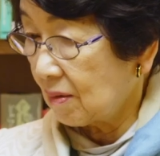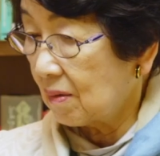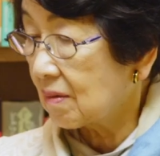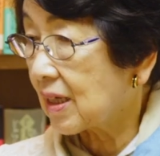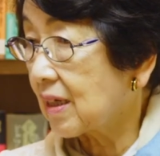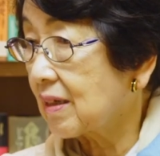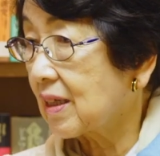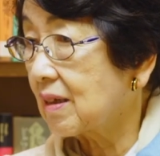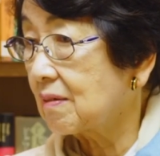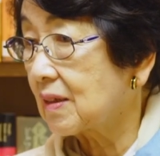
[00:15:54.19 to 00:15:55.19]
whole
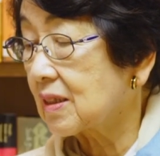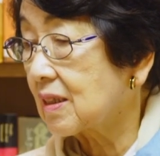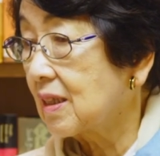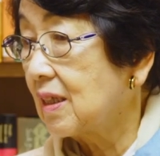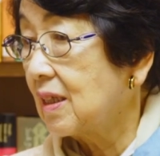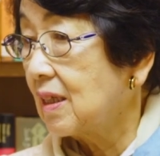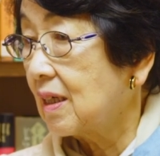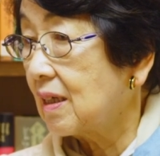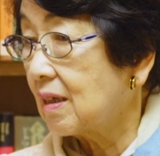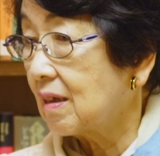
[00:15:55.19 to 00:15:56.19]
career was
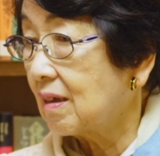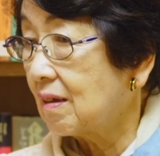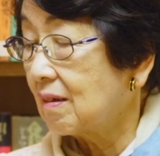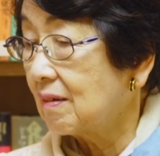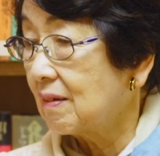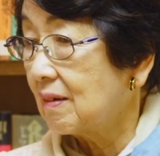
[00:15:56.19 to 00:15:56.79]
uh,